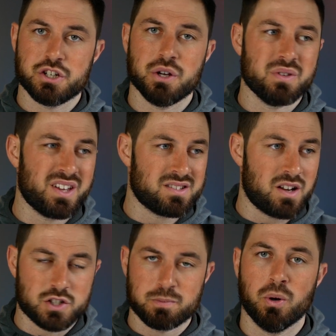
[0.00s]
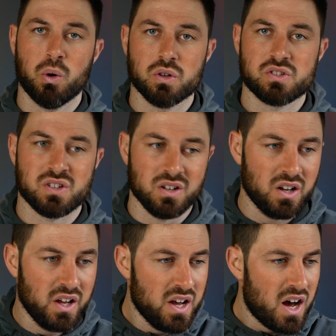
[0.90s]
shoot things like sports
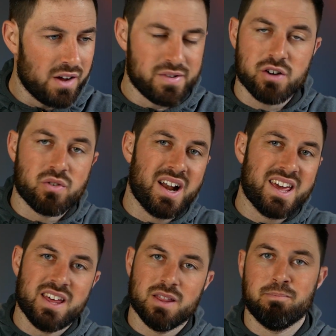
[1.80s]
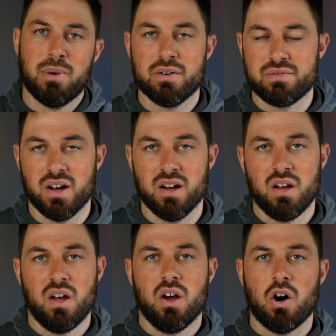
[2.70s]
and I very rarely hit the buffer
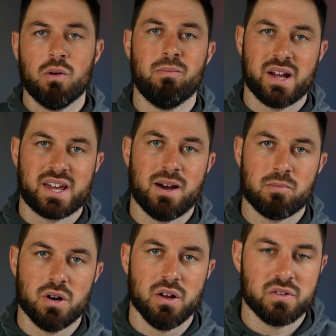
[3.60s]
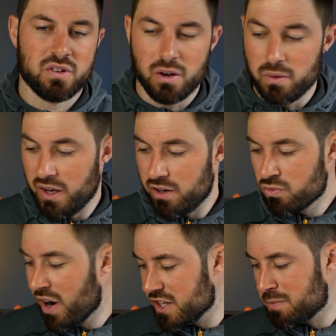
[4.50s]
on my camera. So
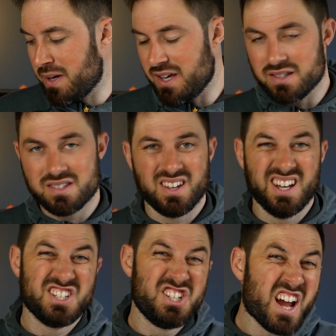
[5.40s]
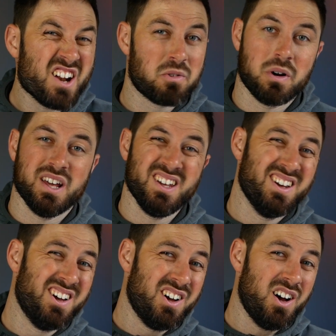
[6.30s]
write speeds
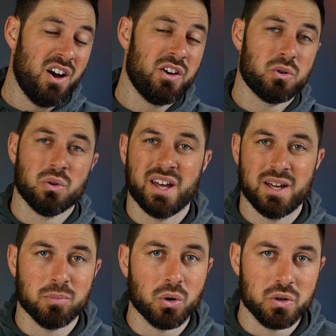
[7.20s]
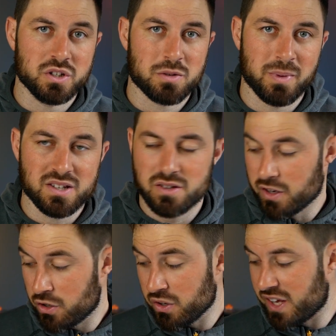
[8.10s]
generally aren't all that important to me, so
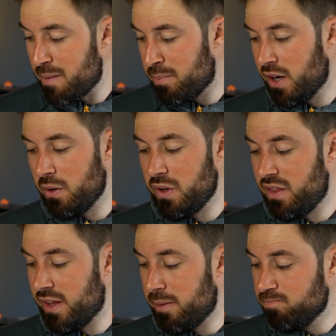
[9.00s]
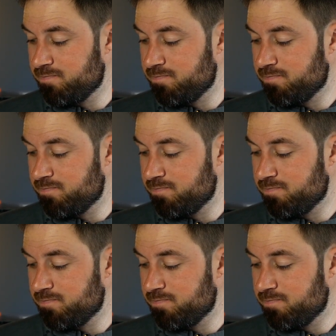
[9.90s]
I could get by with